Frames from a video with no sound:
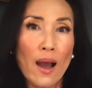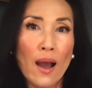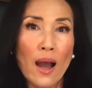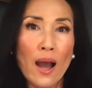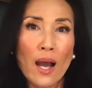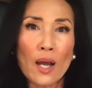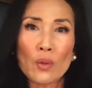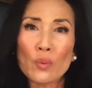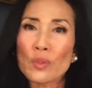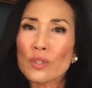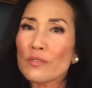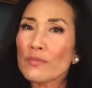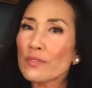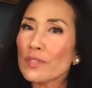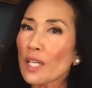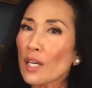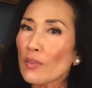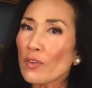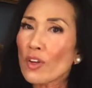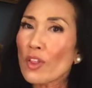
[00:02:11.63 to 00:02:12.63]
I would have
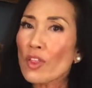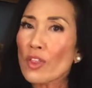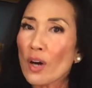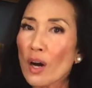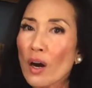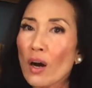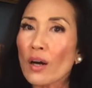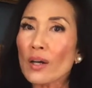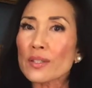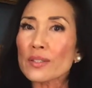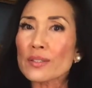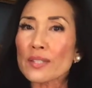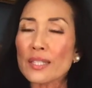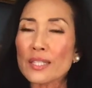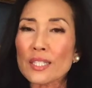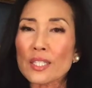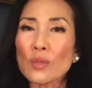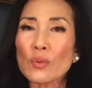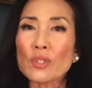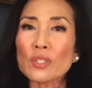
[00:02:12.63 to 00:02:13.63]
never thought that
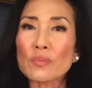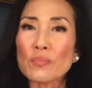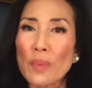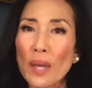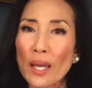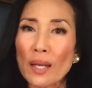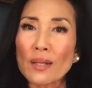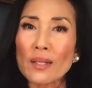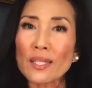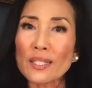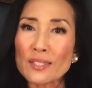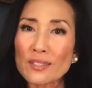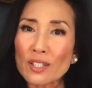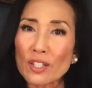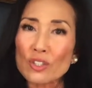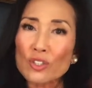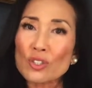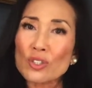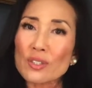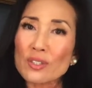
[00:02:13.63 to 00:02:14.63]
he was battling
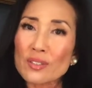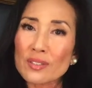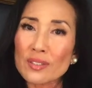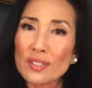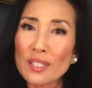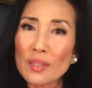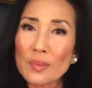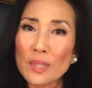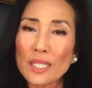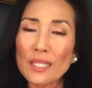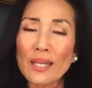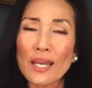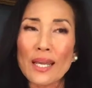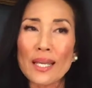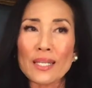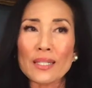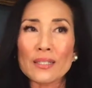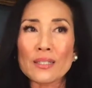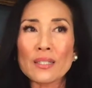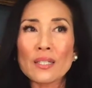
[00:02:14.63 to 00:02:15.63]
such demon.
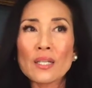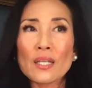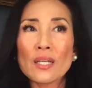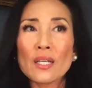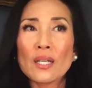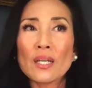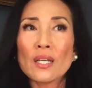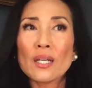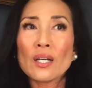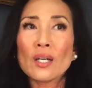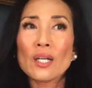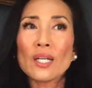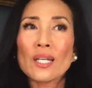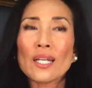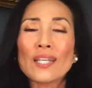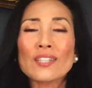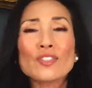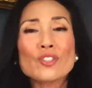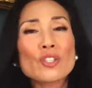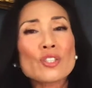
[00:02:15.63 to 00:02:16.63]
And
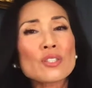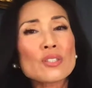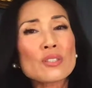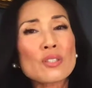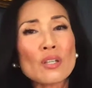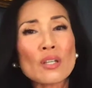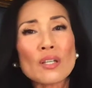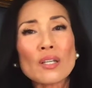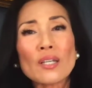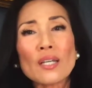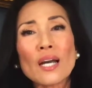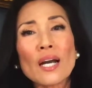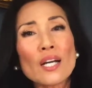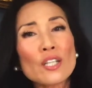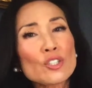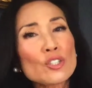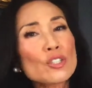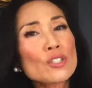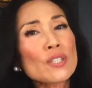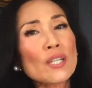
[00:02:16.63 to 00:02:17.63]
let's just,
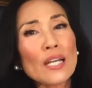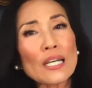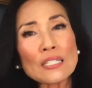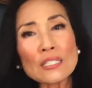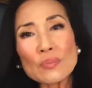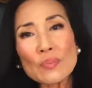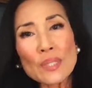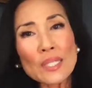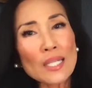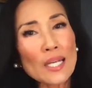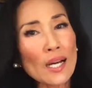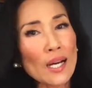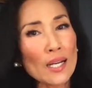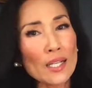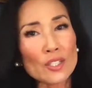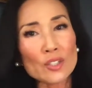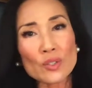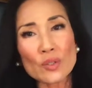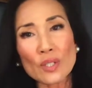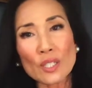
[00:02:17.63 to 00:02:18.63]
gosh, let's be
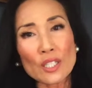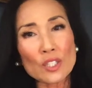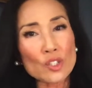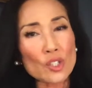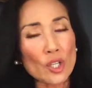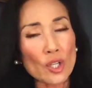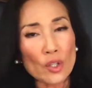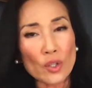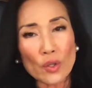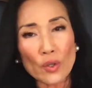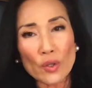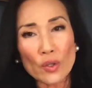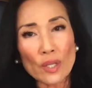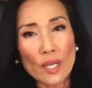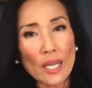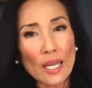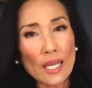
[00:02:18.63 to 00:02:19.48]
kind to each other.